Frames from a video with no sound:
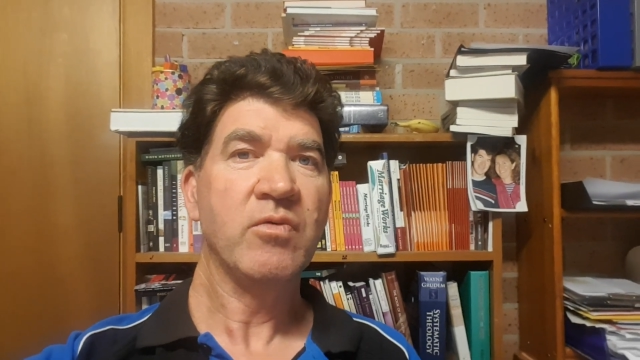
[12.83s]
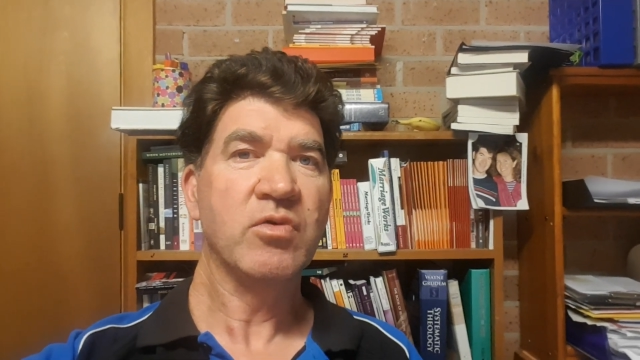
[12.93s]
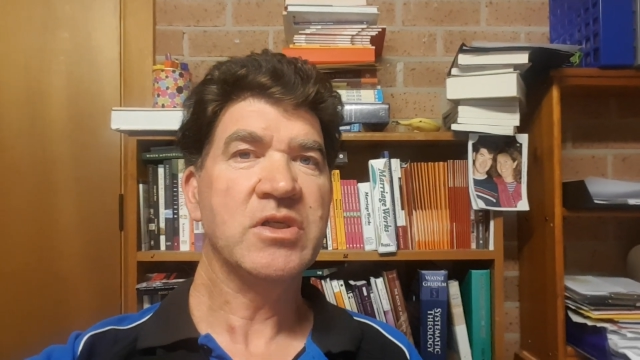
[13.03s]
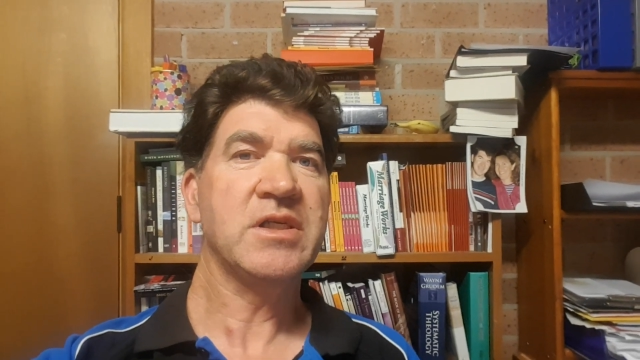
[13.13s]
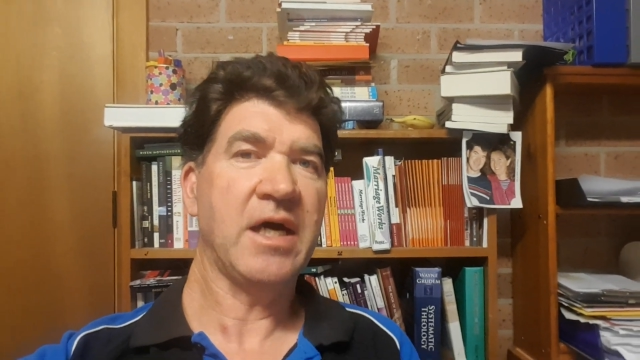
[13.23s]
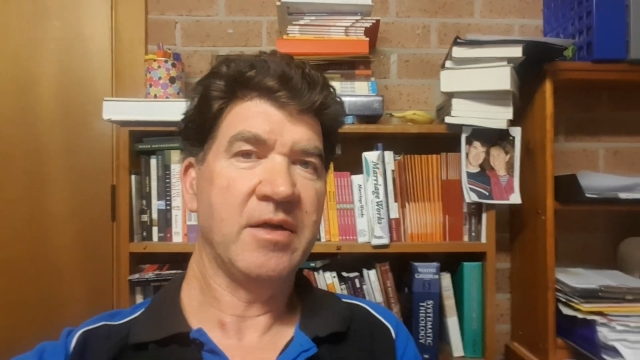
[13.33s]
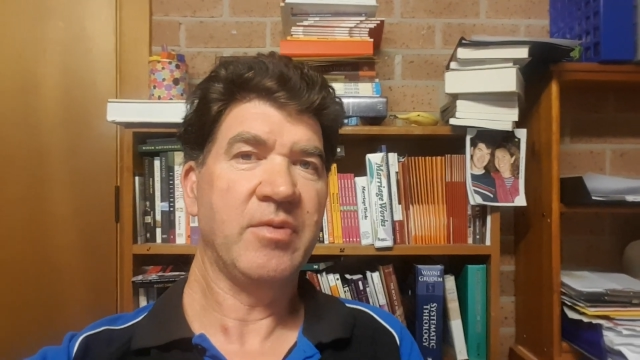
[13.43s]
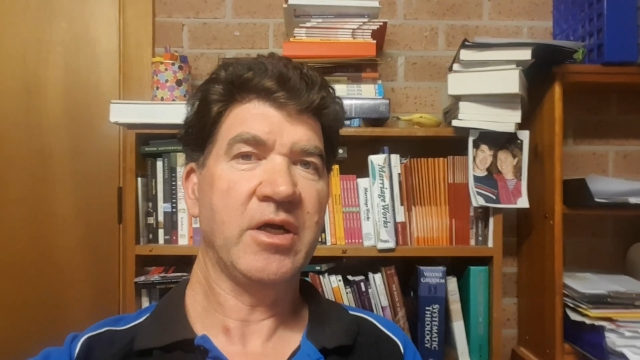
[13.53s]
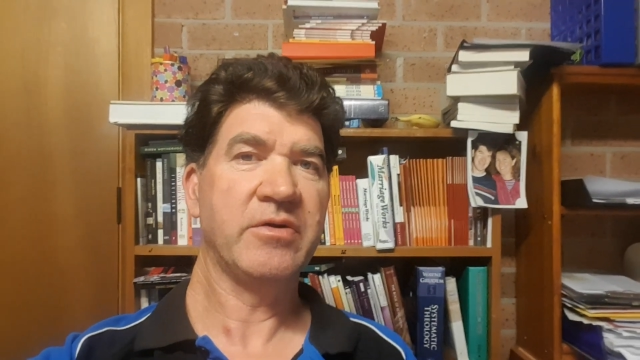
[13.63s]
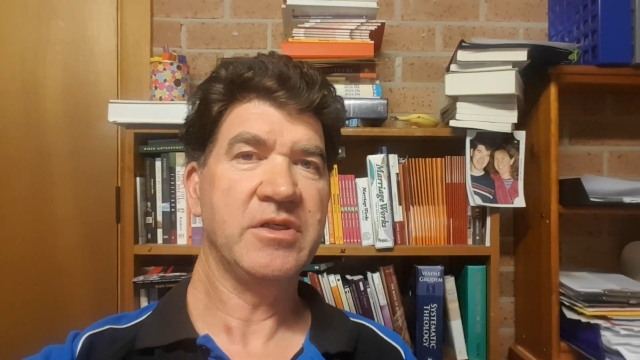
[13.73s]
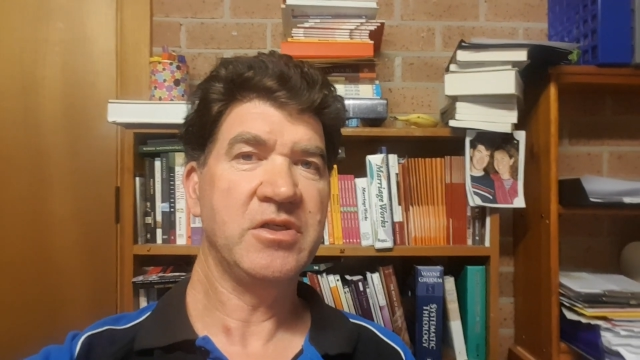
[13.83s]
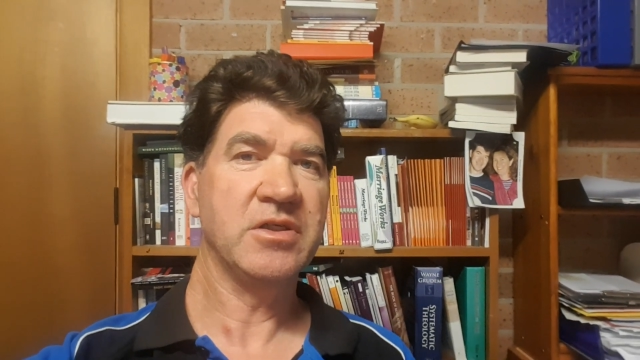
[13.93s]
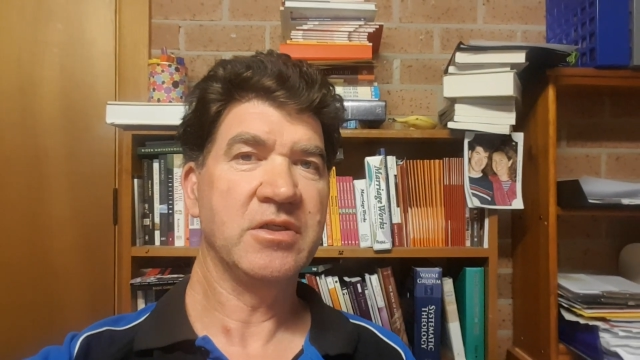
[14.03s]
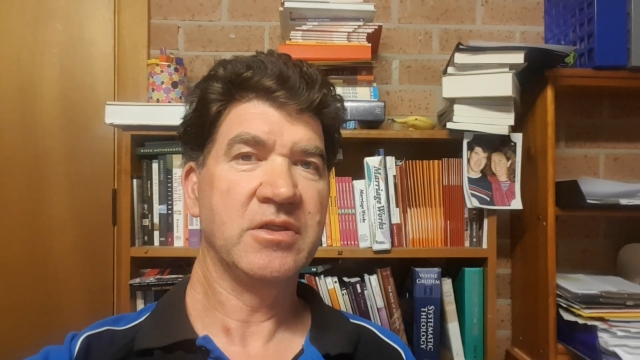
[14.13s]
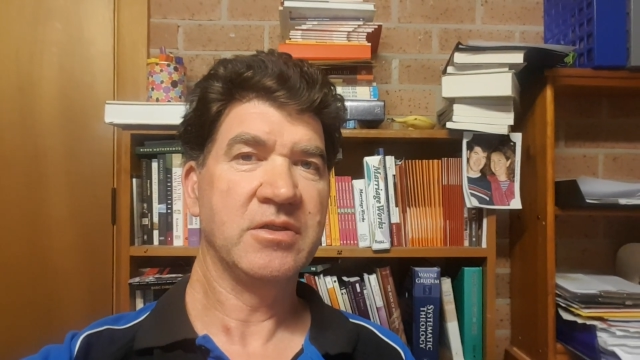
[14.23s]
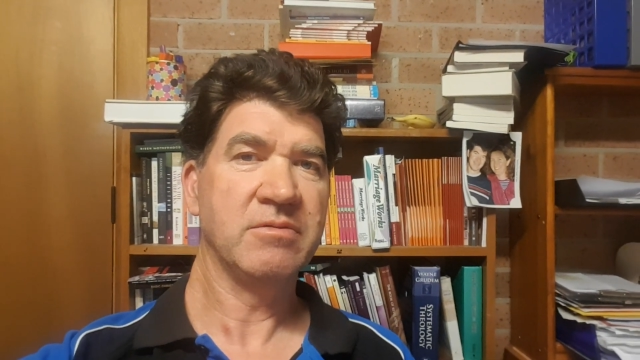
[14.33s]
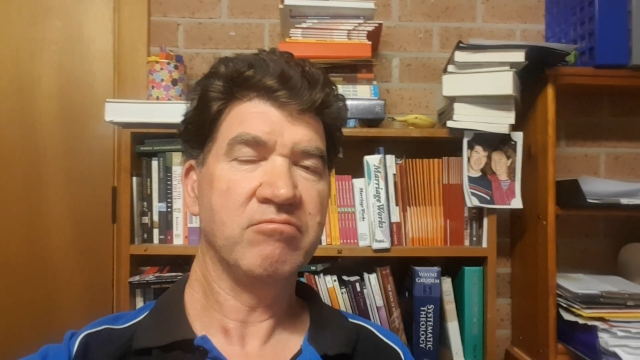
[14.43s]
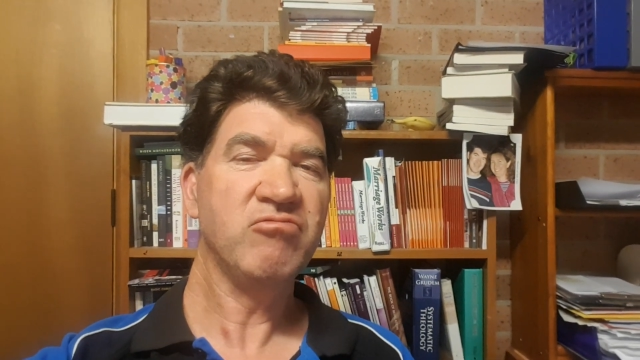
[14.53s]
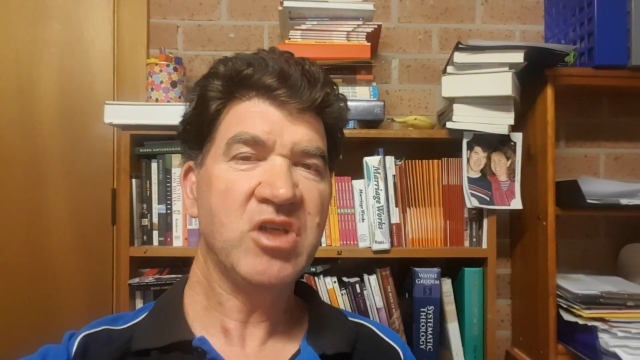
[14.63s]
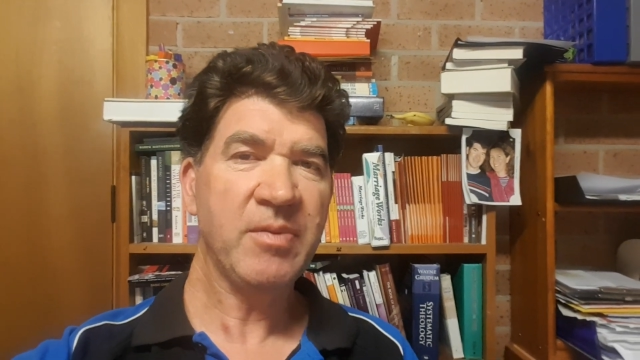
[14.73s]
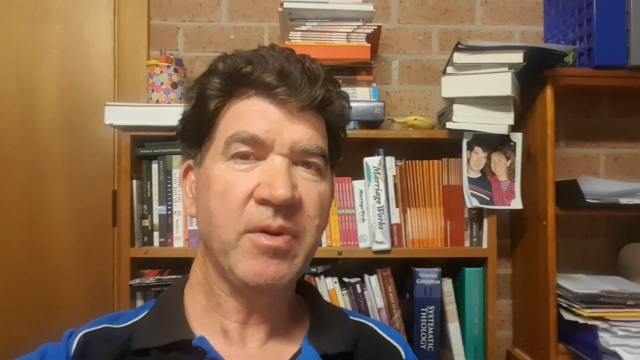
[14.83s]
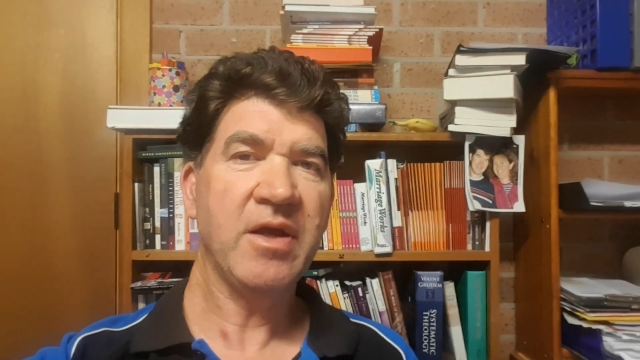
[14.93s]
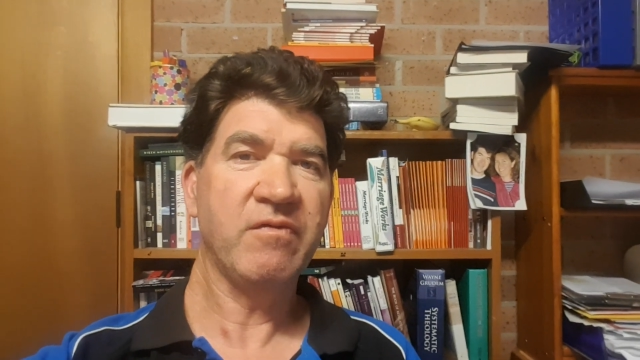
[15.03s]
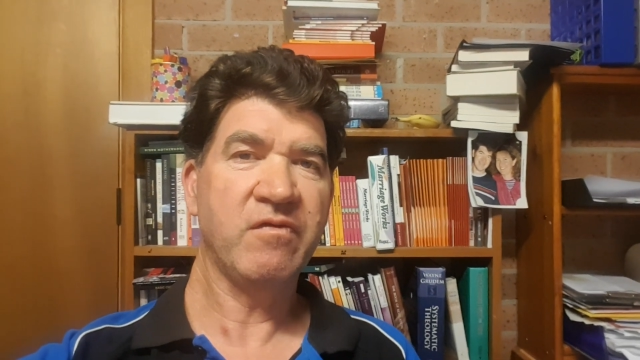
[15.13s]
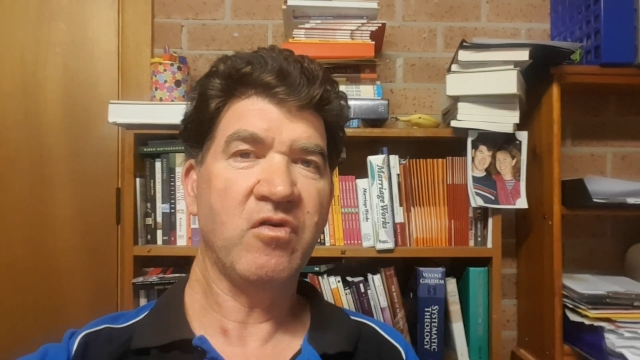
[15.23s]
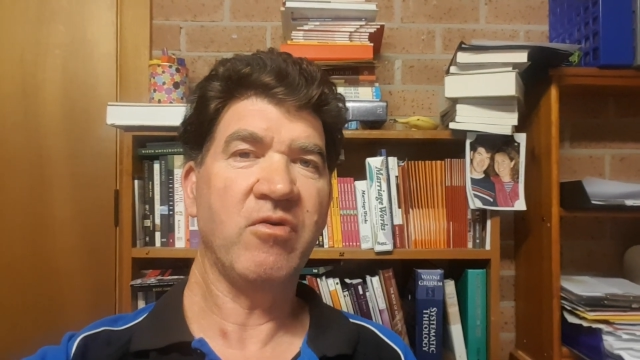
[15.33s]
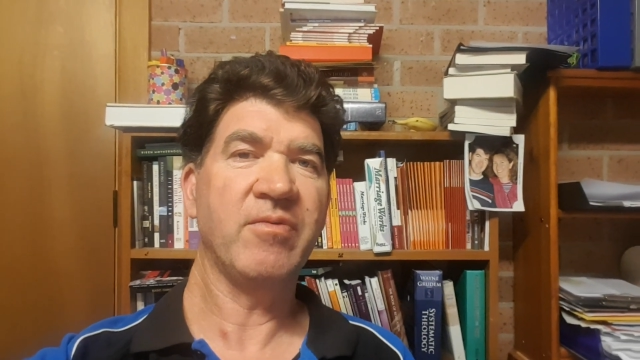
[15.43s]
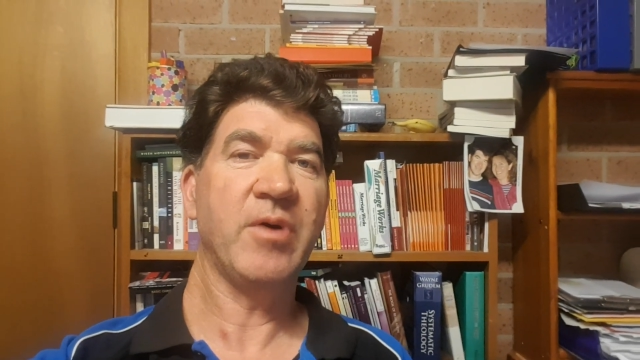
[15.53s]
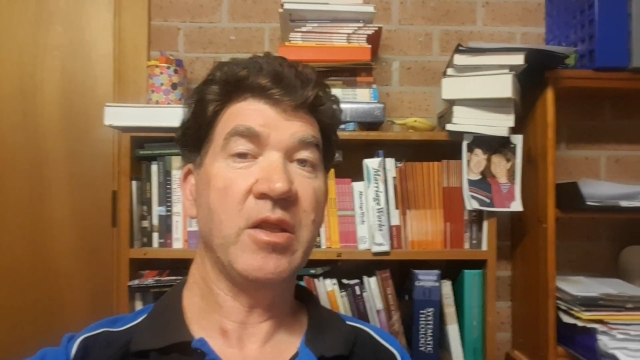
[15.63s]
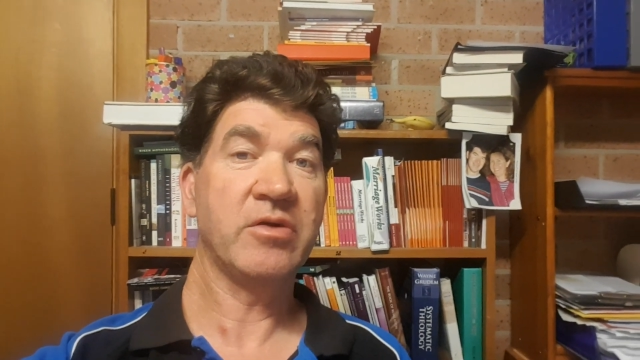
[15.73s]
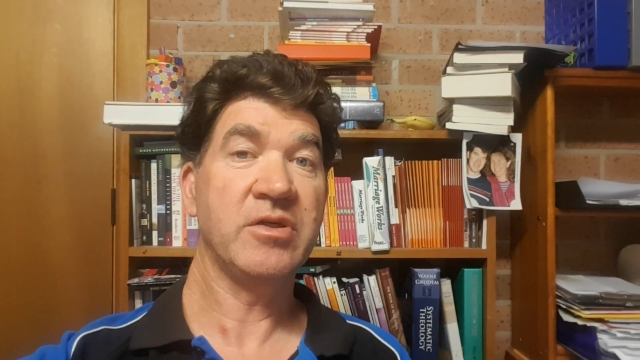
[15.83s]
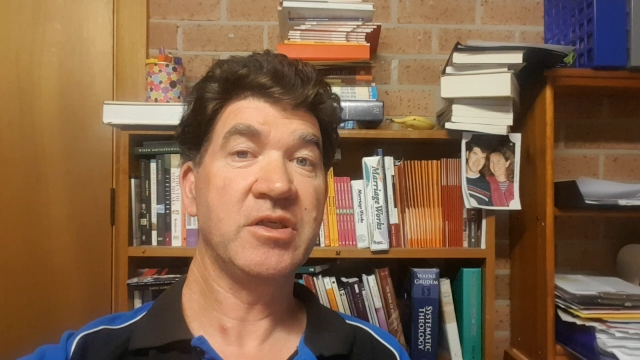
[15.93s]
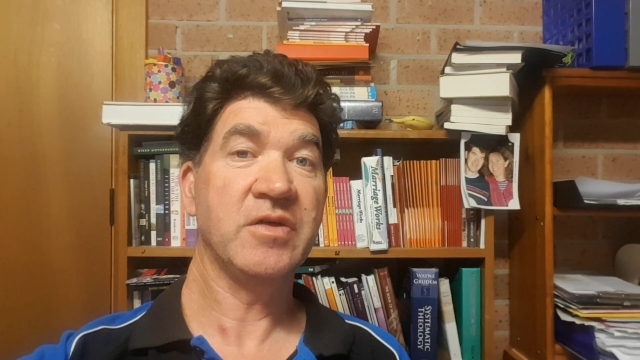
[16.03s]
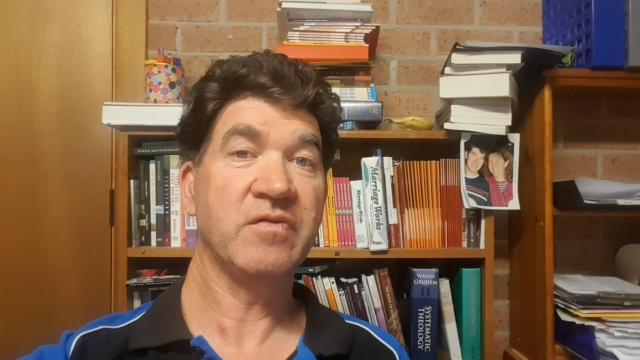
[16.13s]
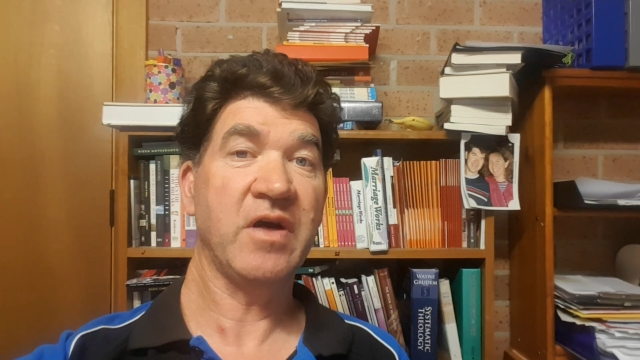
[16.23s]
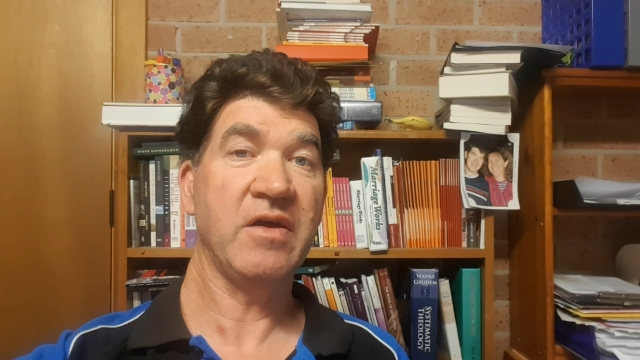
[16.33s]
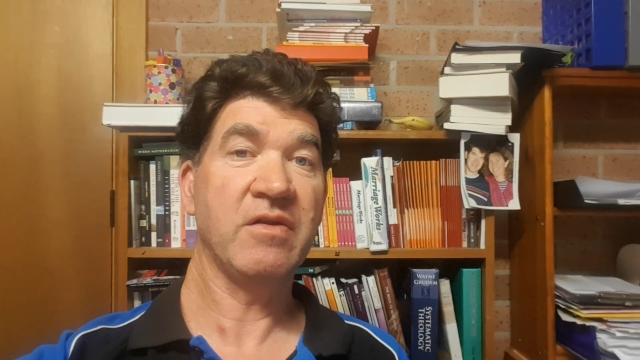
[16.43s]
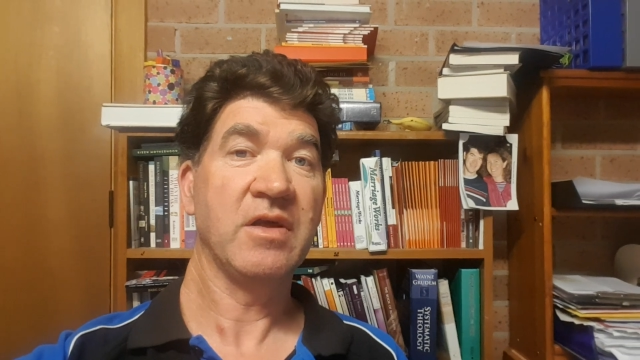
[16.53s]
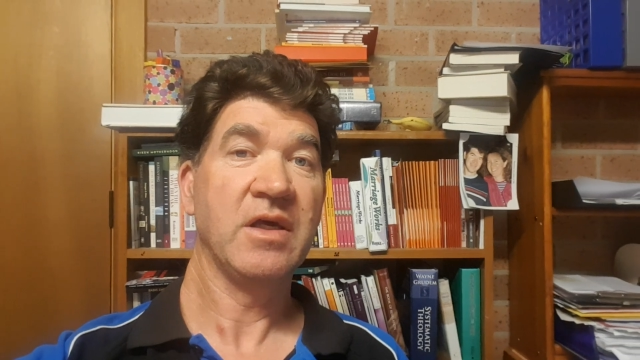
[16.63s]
were started by Christians, deeply informed by the Christian faith?